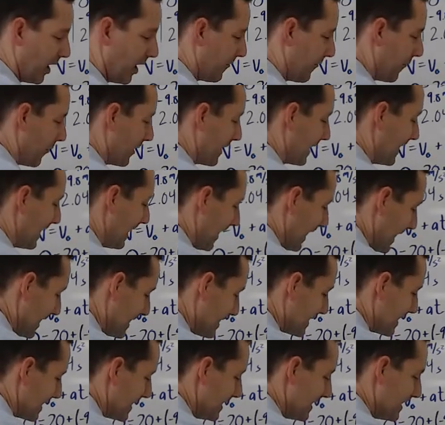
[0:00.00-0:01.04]

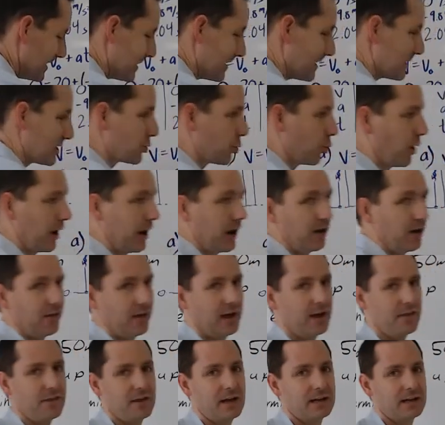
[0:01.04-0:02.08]
forget to square
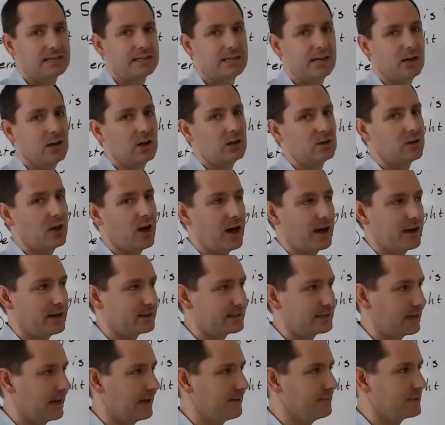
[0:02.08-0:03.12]
that. That's a lot of
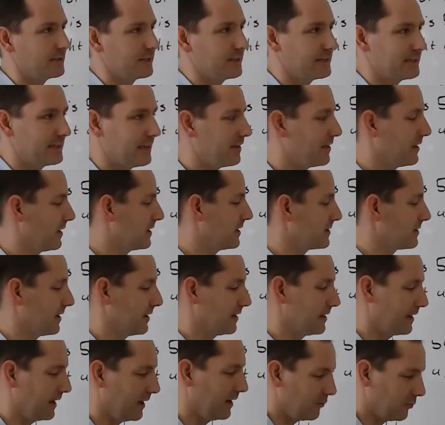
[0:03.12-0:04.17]
times I see things
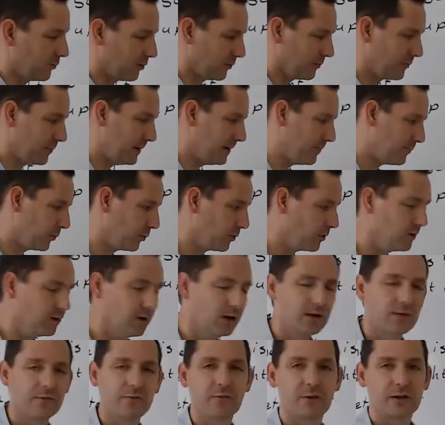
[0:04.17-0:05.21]
like that where people
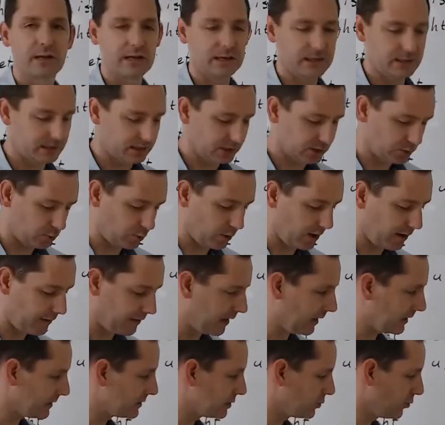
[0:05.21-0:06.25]
forget to square that.